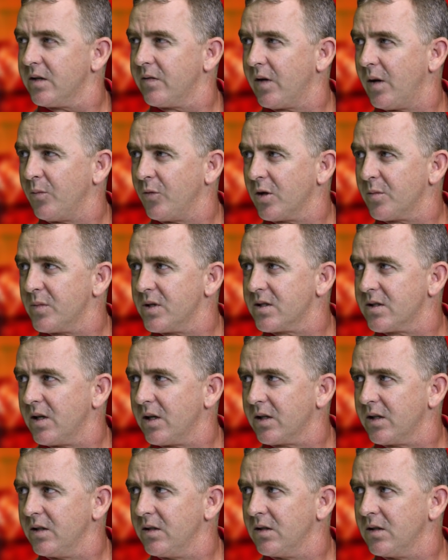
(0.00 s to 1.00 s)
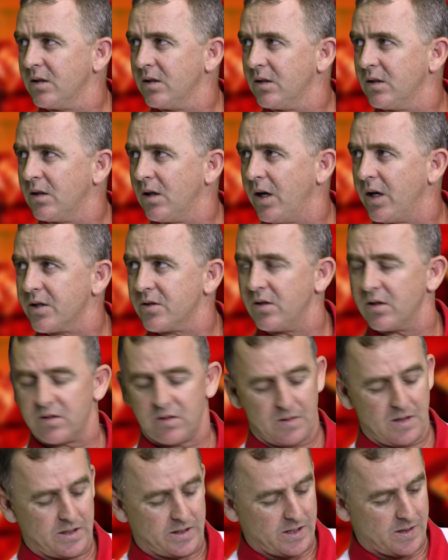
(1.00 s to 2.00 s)
if I'm not mistaken. He's not,
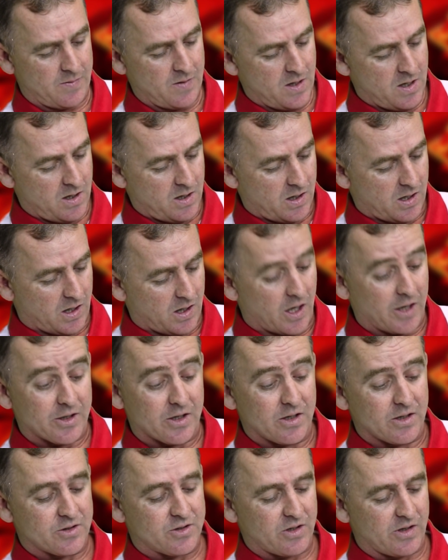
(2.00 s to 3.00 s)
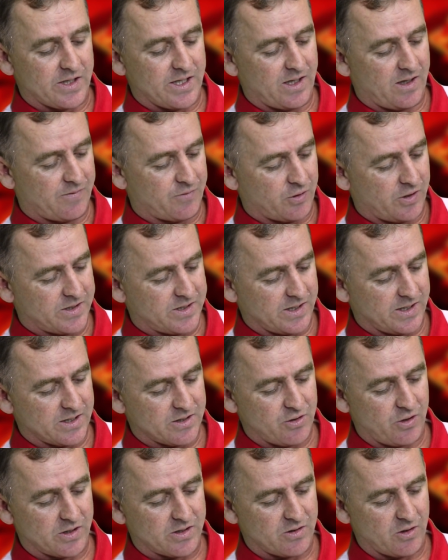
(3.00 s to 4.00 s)
okay. I don't know, sorry, I've got you. He's
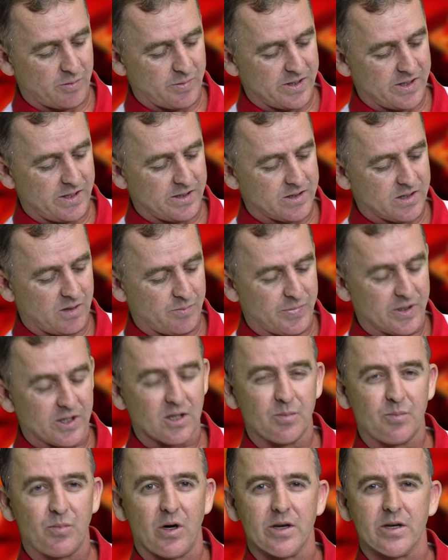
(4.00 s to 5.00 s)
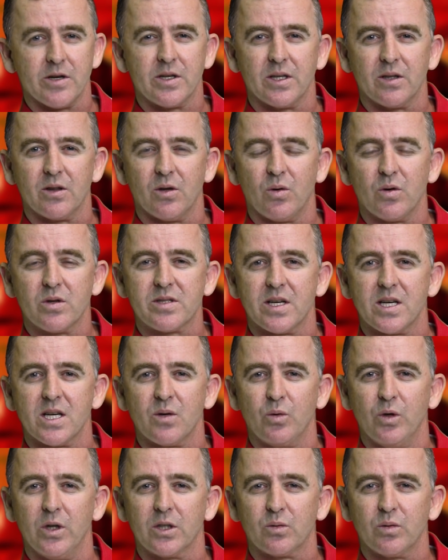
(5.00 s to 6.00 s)
not nominated, I beg your pardon. The horse that he
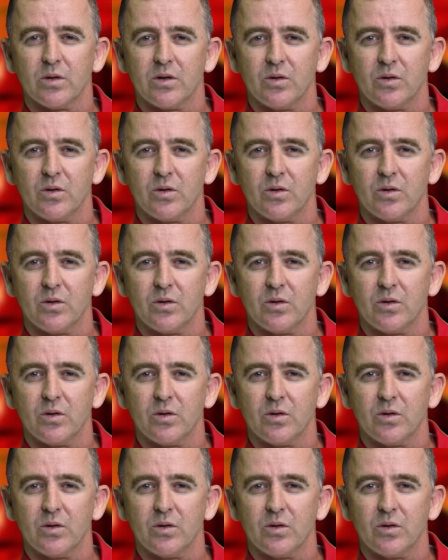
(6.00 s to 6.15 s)
worked with,